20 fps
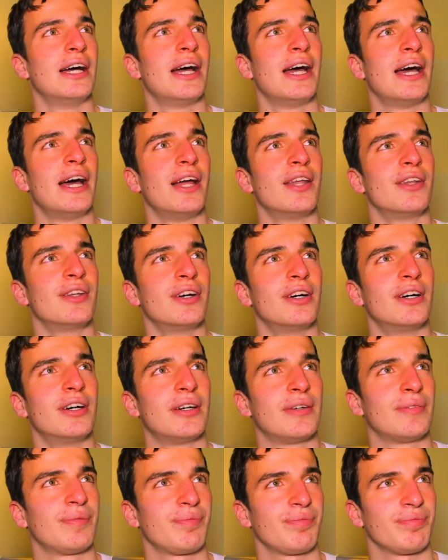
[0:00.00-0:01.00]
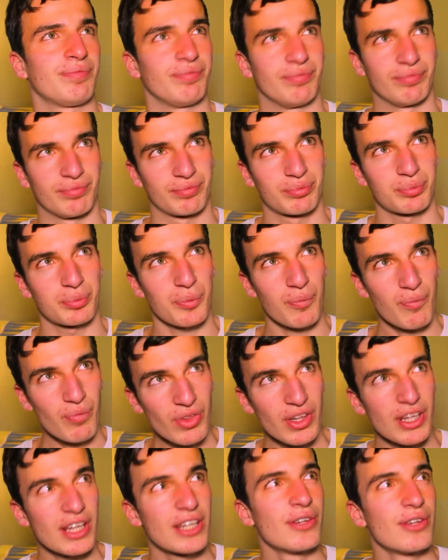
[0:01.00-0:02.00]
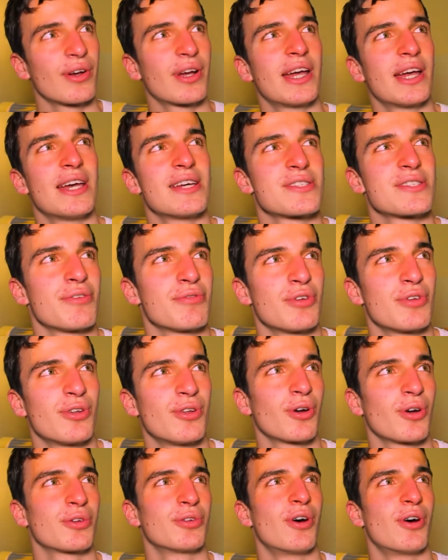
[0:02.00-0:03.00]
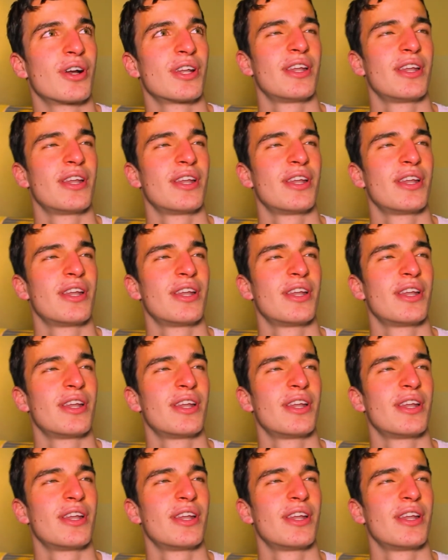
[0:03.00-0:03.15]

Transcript: And uh, in the case of the doctor